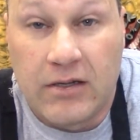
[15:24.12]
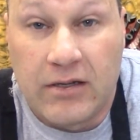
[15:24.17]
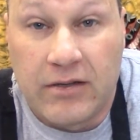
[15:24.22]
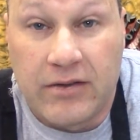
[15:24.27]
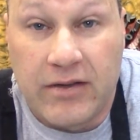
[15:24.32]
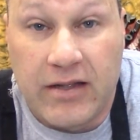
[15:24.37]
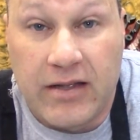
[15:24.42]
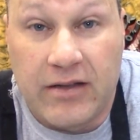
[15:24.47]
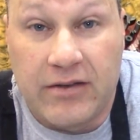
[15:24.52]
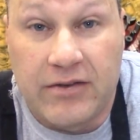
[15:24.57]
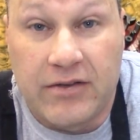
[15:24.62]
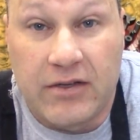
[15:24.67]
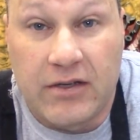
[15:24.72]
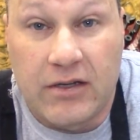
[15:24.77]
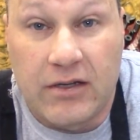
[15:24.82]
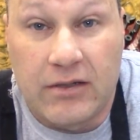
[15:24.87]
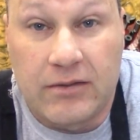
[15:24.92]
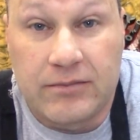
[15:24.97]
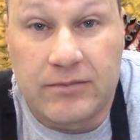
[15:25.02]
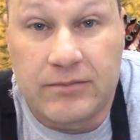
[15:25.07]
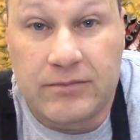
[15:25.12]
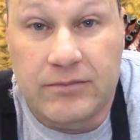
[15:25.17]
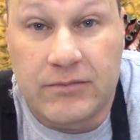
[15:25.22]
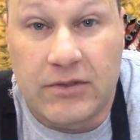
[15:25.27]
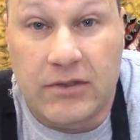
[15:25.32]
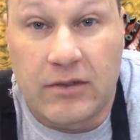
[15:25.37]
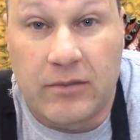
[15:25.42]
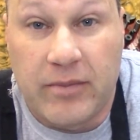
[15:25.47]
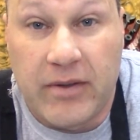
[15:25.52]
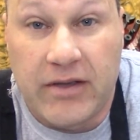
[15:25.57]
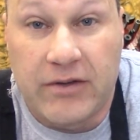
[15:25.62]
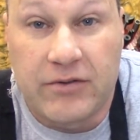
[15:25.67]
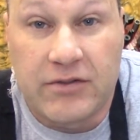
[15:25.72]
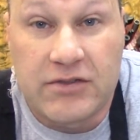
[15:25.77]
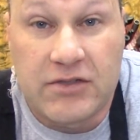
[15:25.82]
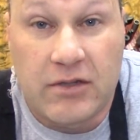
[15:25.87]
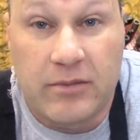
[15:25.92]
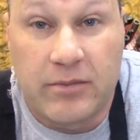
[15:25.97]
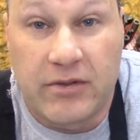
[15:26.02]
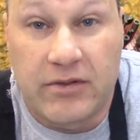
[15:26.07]
that you know,
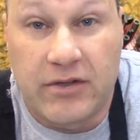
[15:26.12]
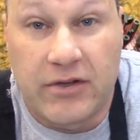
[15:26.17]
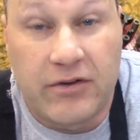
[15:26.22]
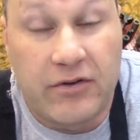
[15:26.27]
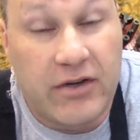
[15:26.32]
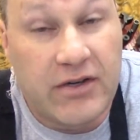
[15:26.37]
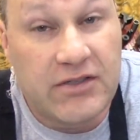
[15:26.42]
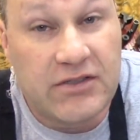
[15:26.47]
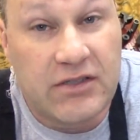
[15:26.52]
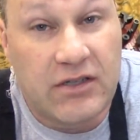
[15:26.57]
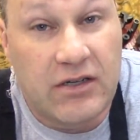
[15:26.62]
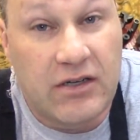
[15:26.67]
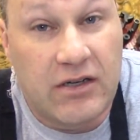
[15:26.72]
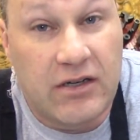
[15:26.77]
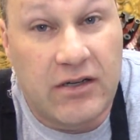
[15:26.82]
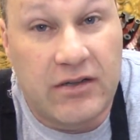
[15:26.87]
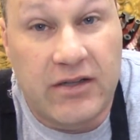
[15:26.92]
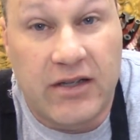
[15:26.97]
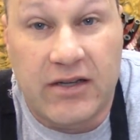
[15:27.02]
patrons can put their drinks on.